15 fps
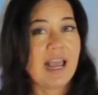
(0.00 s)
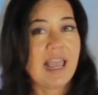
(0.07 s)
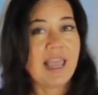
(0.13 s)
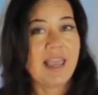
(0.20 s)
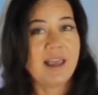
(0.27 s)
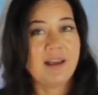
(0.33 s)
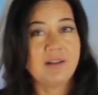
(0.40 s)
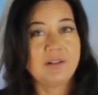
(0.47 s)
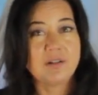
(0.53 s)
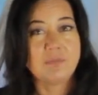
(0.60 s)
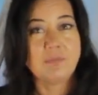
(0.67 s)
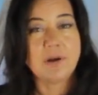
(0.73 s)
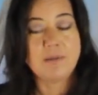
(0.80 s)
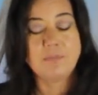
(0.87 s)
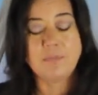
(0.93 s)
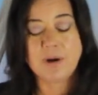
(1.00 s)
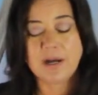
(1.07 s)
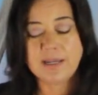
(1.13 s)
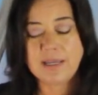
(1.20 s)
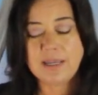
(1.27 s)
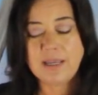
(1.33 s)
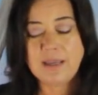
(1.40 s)
And my
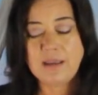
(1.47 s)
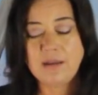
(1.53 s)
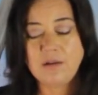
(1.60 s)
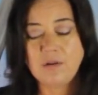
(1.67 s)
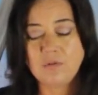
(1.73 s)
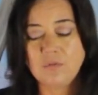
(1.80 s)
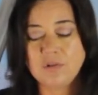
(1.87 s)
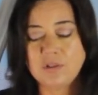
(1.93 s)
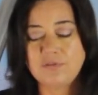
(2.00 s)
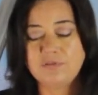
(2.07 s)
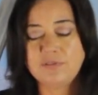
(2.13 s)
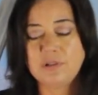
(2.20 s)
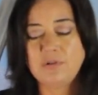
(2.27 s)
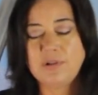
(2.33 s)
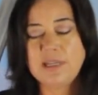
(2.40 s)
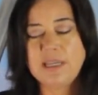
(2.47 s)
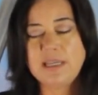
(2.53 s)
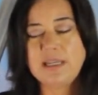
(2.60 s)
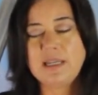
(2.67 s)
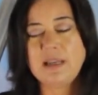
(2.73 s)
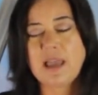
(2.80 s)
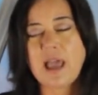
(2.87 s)
body was floating in
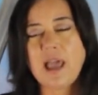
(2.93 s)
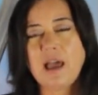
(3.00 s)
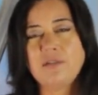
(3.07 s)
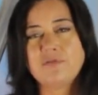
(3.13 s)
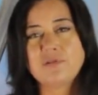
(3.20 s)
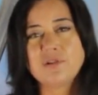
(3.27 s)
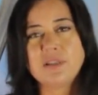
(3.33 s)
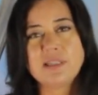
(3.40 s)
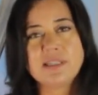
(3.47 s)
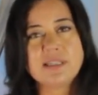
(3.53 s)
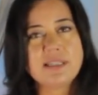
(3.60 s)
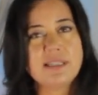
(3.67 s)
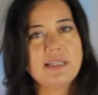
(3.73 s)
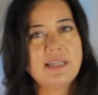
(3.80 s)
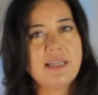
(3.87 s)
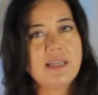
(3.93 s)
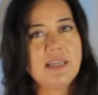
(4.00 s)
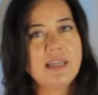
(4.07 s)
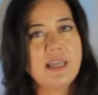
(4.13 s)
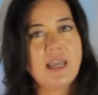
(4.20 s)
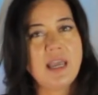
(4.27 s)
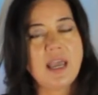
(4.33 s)
it effortlessly,
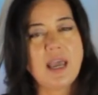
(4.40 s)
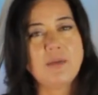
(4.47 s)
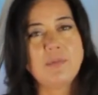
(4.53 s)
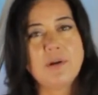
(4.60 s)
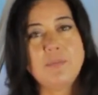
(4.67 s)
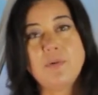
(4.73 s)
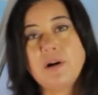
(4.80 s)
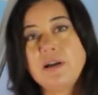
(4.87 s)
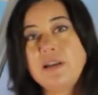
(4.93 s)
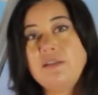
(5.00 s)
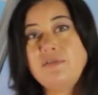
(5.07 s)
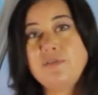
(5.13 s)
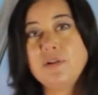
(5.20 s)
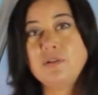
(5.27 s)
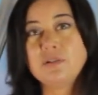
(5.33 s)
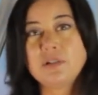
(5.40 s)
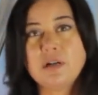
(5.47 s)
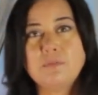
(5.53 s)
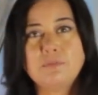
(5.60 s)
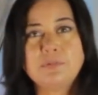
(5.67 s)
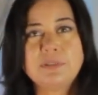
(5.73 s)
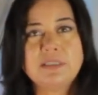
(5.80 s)
and my body felt
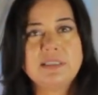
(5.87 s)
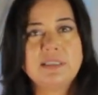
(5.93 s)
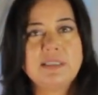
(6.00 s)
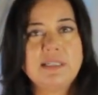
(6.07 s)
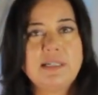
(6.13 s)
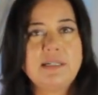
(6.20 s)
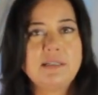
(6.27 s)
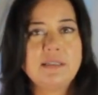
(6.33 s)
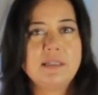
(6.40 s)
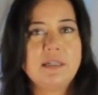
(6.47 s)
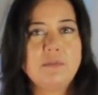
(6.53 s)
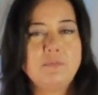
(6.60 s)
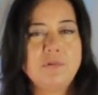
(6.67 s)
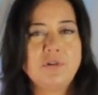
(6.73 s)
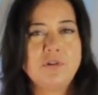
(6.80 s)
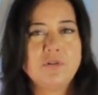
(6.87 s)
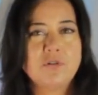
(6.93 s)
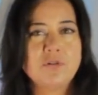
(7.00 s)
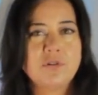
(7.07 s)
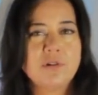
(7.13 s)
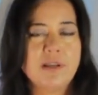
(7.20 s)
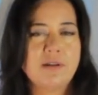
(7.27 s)
completely
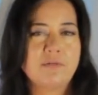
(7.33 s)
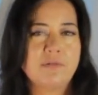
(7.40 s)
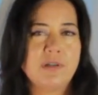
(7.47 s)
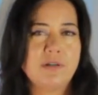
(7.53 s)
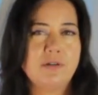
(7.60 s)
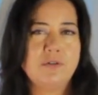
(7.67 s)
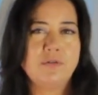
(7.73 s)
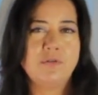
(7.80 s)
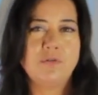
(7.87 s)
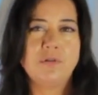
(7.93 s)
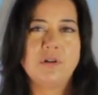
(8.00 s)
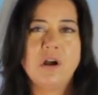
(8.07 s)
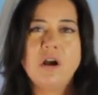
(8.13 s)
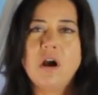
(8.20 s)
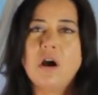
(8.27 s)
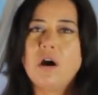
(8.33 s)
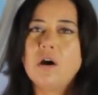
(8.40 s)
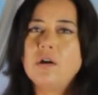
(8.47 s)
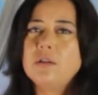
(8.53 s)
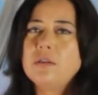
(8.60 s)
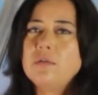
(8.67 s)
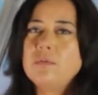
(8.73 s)
pure and renewed,
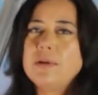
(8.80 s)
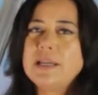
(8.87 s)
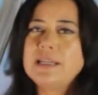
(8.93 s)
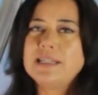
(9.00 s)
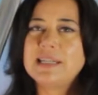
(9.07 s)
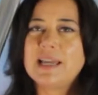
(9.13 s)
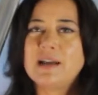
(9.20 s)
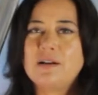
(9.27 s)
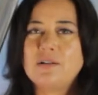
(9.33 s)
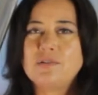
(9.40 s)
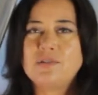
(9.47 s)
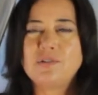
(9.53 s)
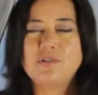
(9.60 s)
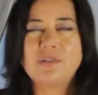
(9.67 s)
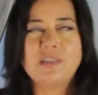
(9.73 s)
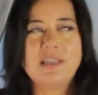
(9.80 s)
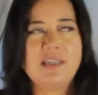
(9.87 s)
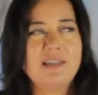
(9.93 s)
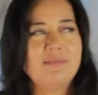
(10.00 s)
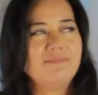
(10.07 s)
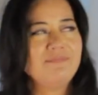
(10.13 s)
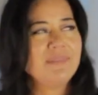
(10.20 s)
all the way down to
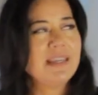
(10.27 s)
the